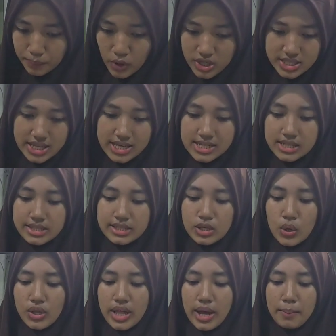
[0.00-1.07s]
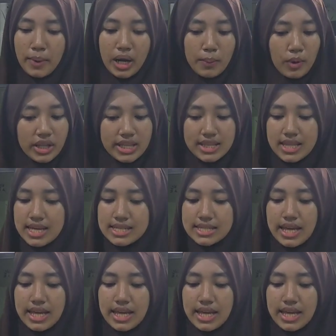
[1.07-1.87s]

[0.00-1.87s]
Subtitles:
process so that money politics